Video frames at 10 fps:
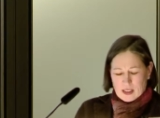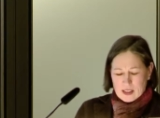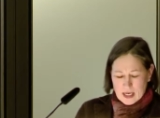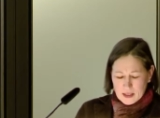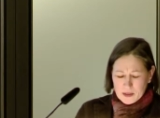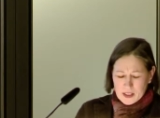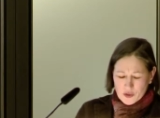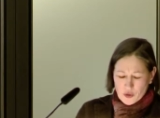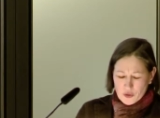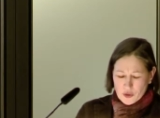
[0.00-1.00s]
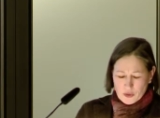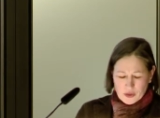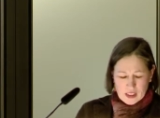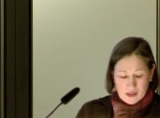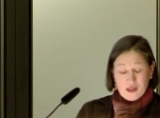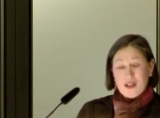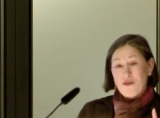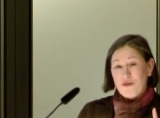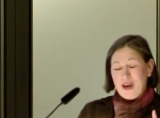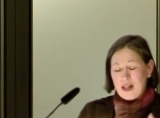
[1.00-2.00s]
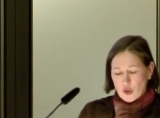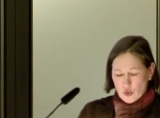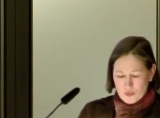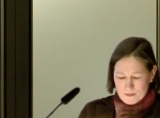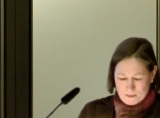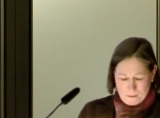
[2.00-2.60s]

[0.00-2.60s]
the editor has also considered the value